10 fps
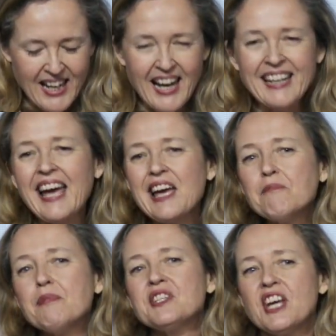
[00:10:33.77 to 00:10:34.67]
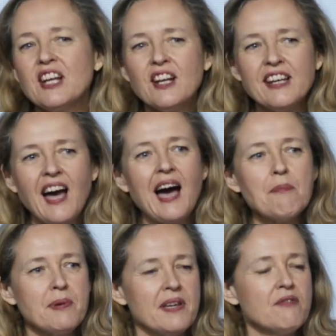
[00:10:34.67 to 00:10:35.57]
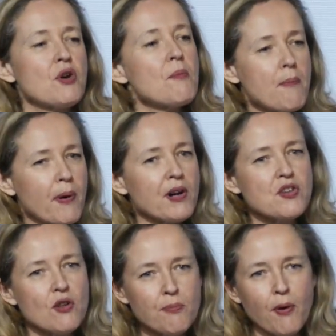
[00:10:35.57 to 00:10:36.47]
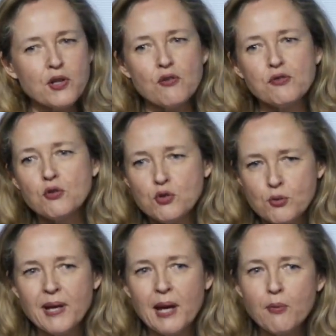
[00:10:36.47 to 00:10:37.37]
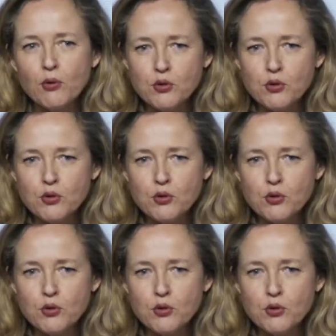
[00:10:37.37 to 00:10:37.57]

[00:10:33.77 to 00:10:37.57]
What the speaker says: And I am particularly happy from a personal point of view to be able